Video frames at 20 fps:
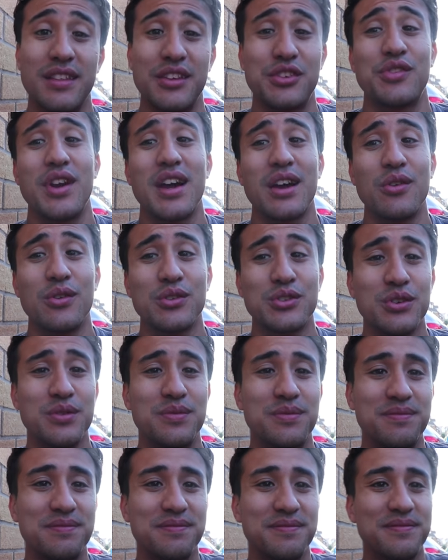this rack also.
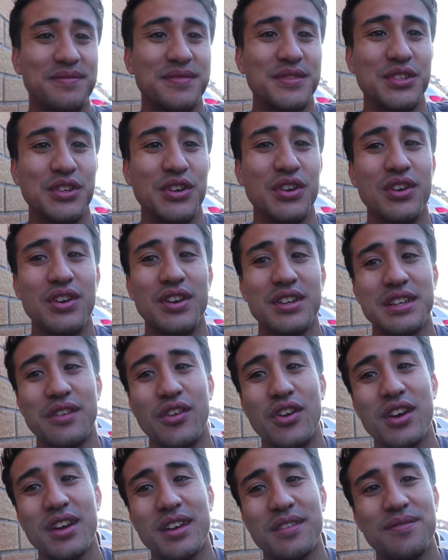So let's have
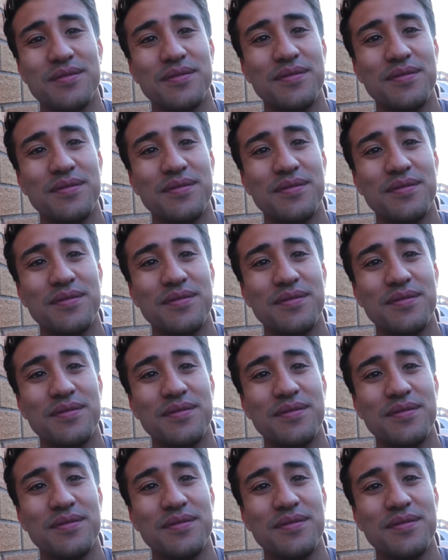a look.